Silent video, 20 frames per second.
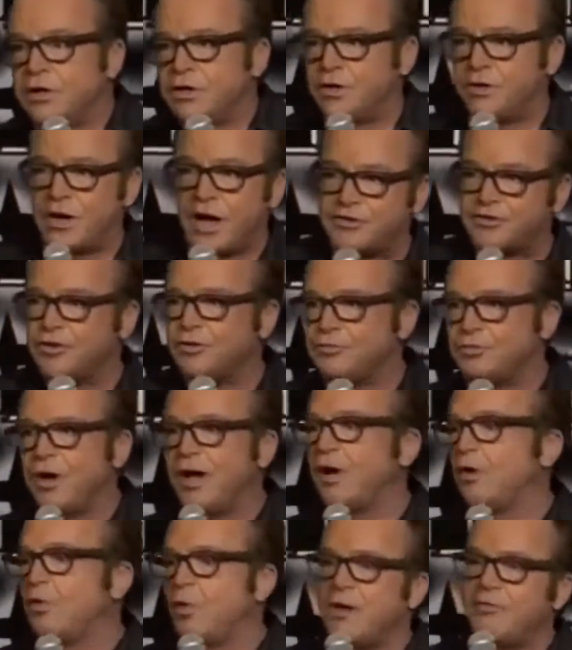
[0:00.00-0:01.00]
your ice cube
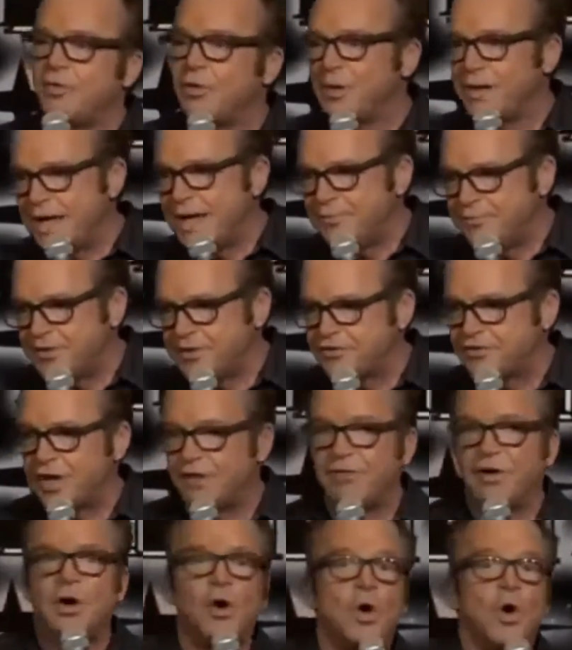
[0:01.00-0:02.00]
tray or wherever we keep this
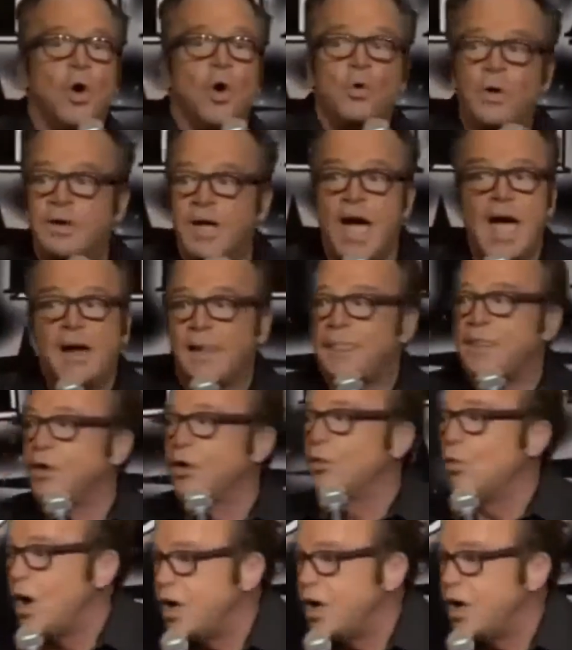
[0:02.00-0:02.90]
stuff. We got your